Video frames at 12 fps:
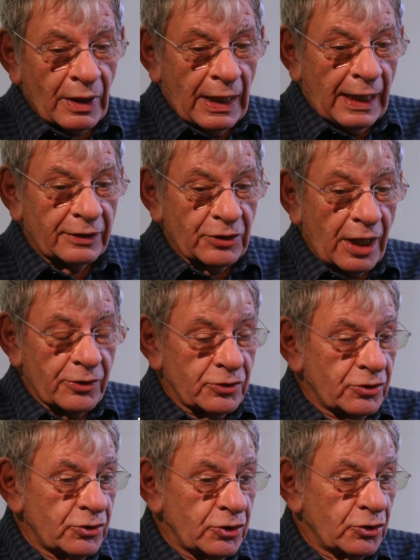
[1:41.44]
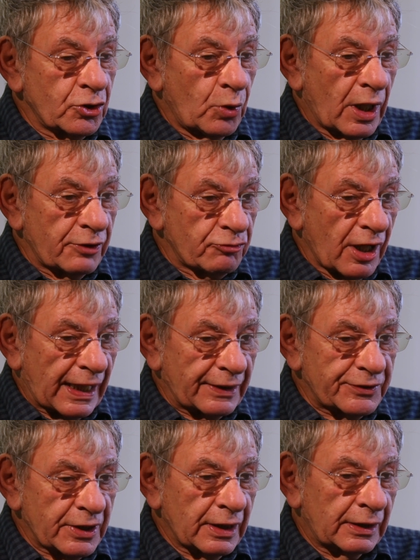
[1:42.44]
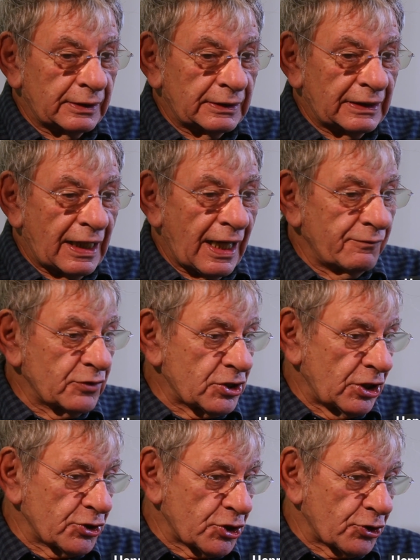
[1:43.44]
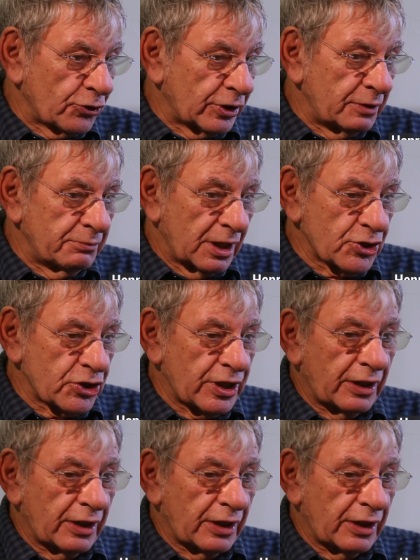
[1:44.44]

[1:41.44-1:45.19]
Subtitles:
and you're quite right. I haven't touched on it much.